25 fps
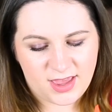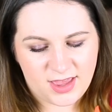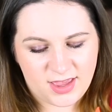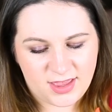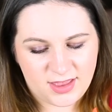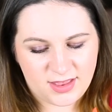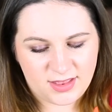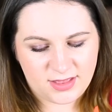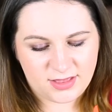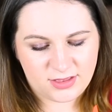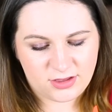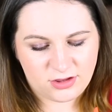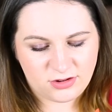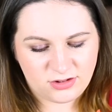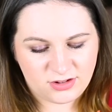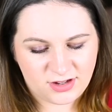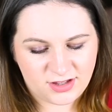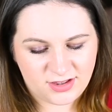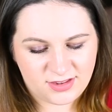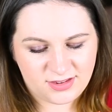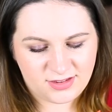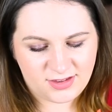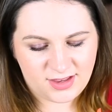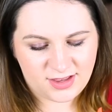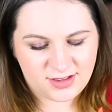in the
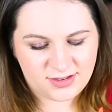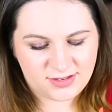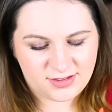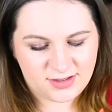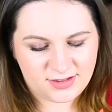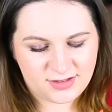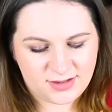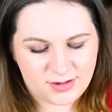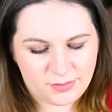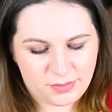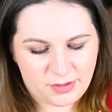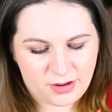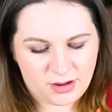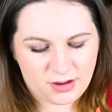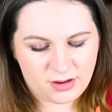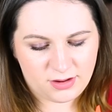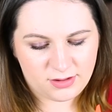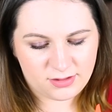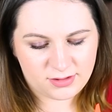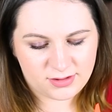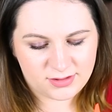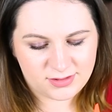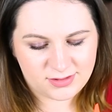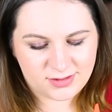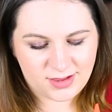United States Disney
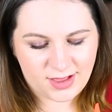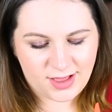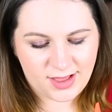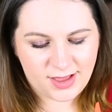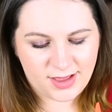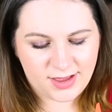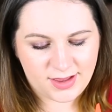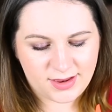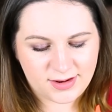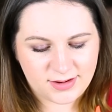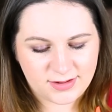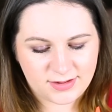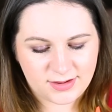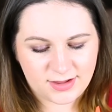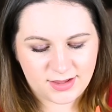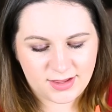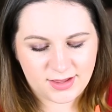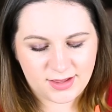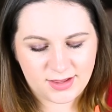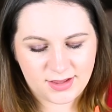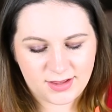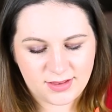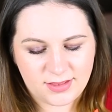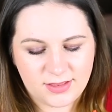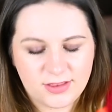parks and
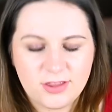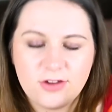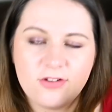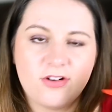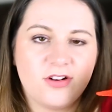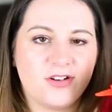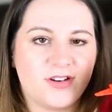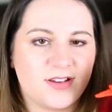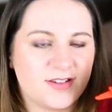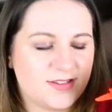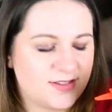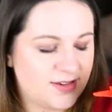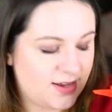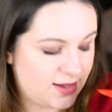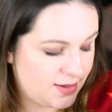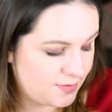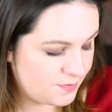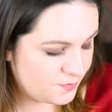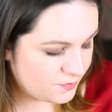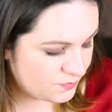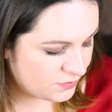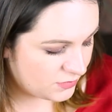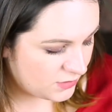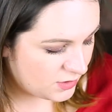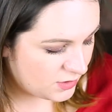in the Euro Disney.